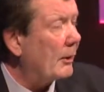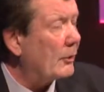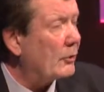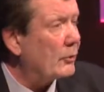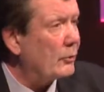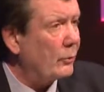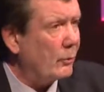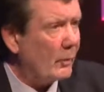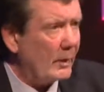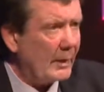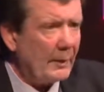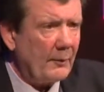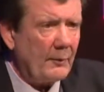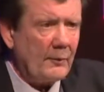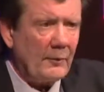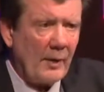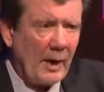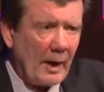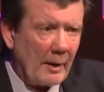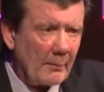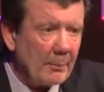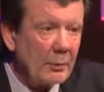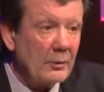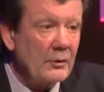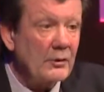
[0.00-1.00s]

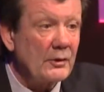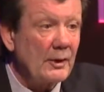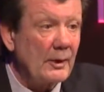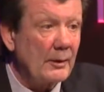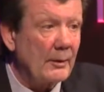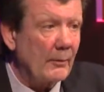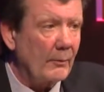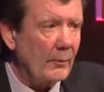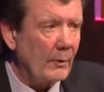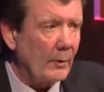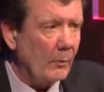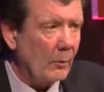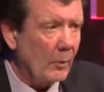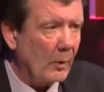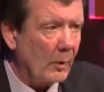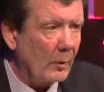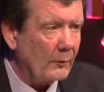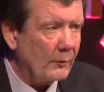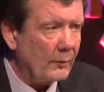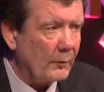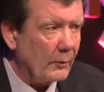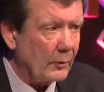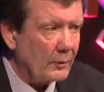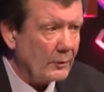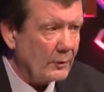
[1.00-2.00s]
25% of the
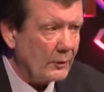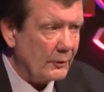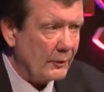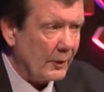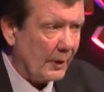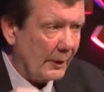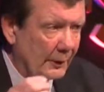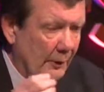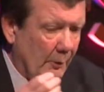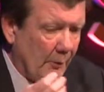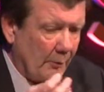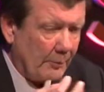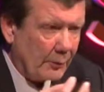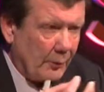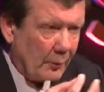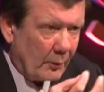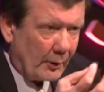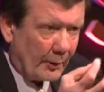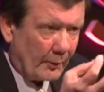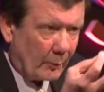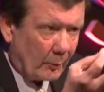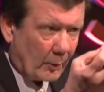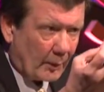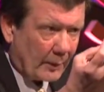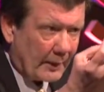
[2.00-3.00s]
workforce is
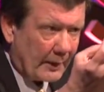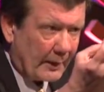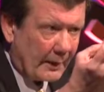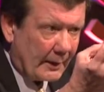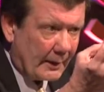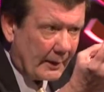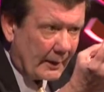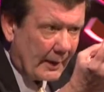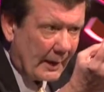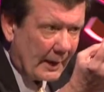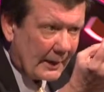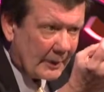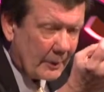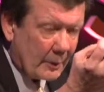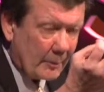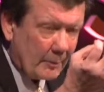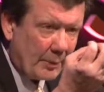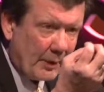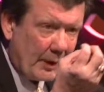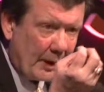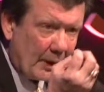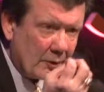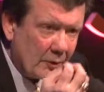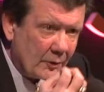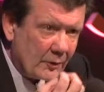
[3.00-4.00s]
underemployed, working in
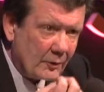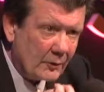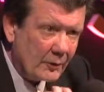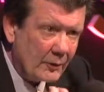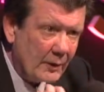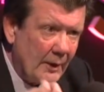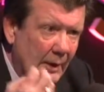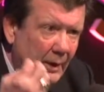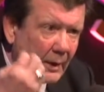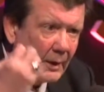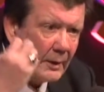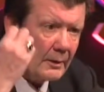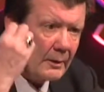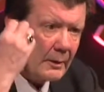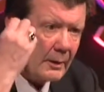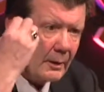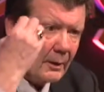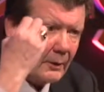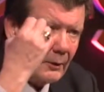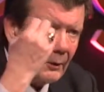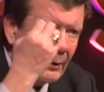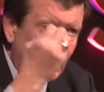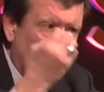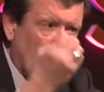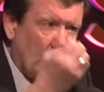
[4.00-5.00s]
occupations that
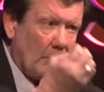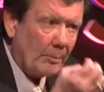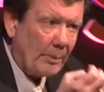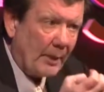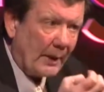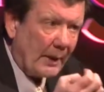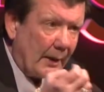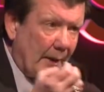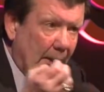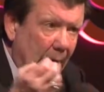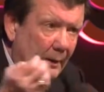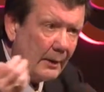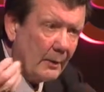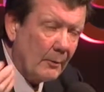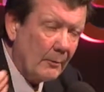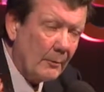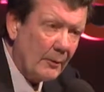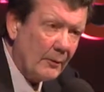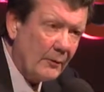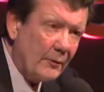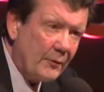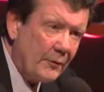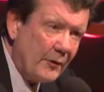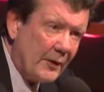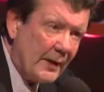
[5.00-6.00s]
are lower paying and
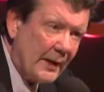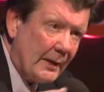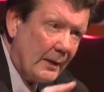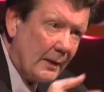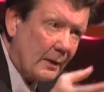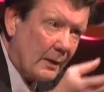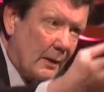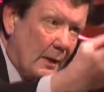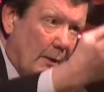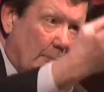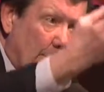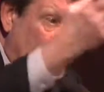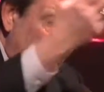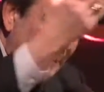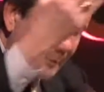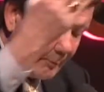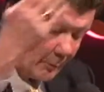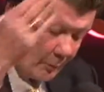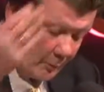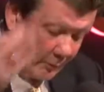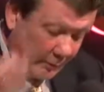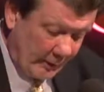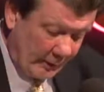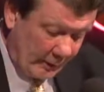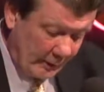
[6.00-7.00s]
would feed a company
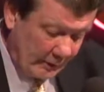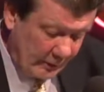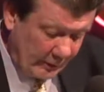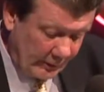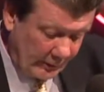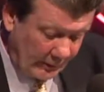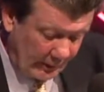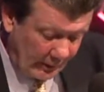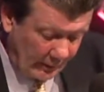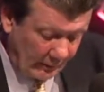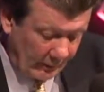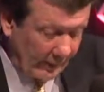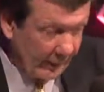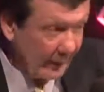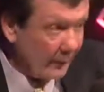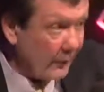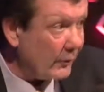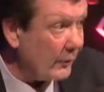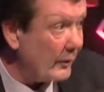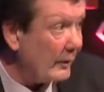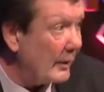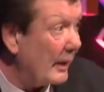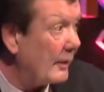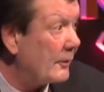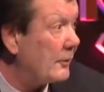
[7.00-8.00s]
moving into the area
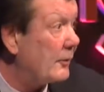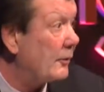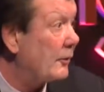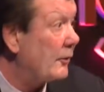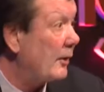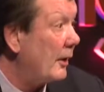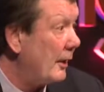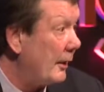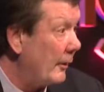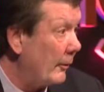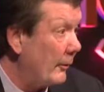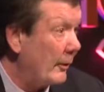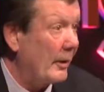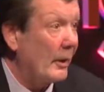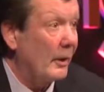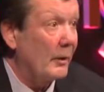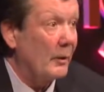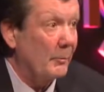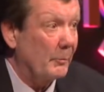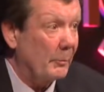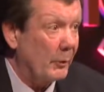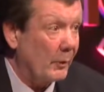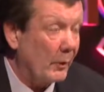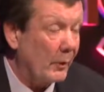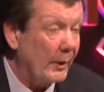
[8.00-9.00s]
because you're not just hiring
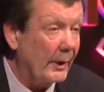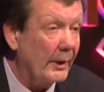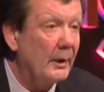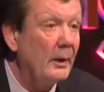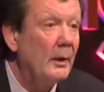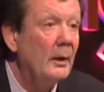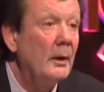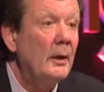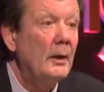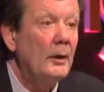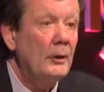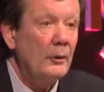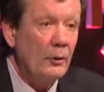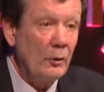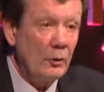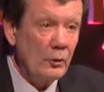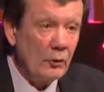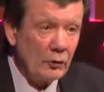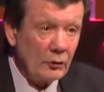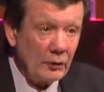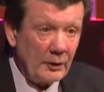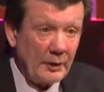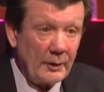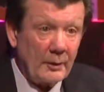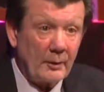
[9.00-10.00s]
unemployed.
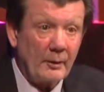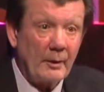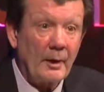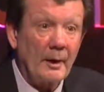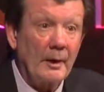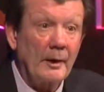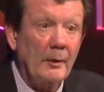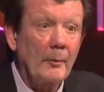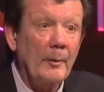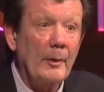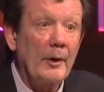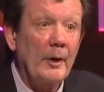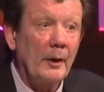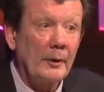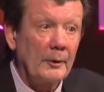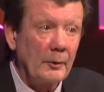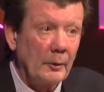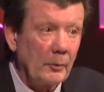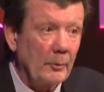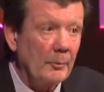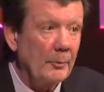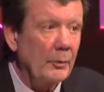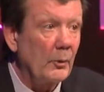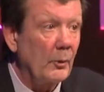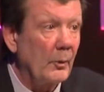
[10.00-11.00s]
Usually you're hiring
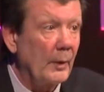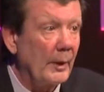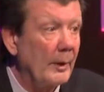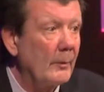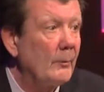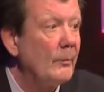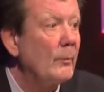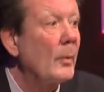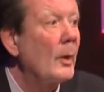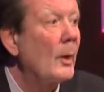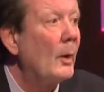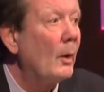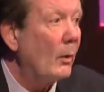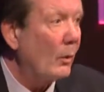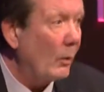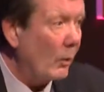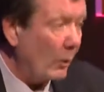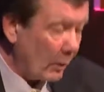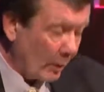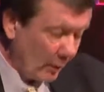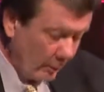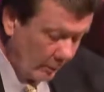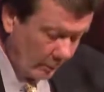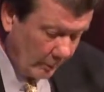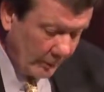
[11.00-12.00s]
underemployed
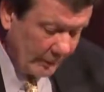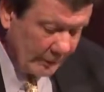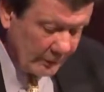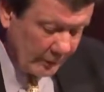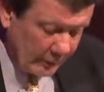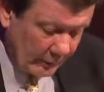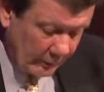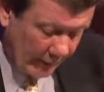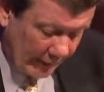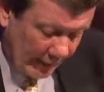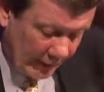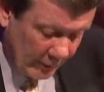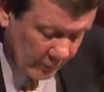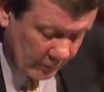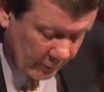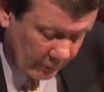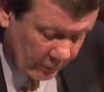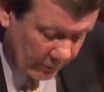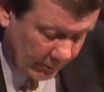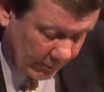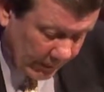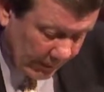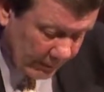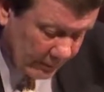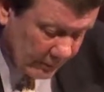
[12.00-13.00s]
or recent
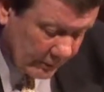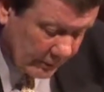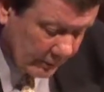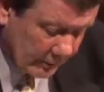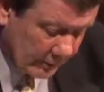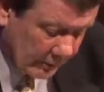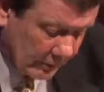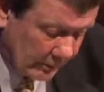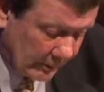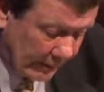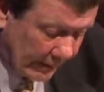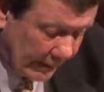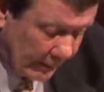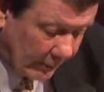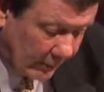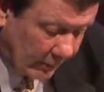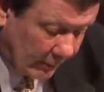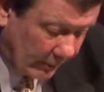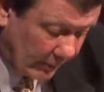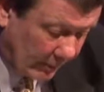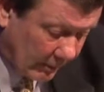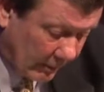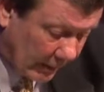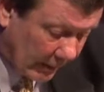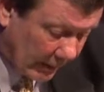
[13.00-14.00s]
graduates from high school and
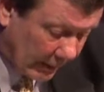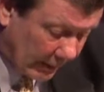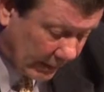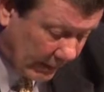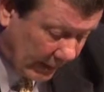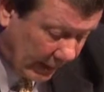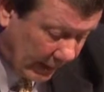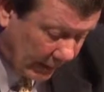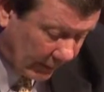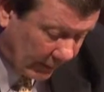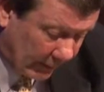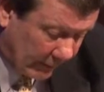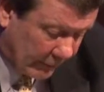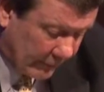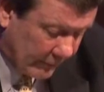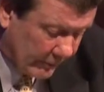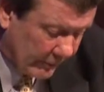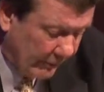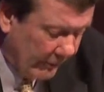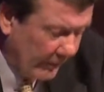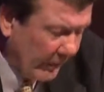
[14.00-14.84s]
or college.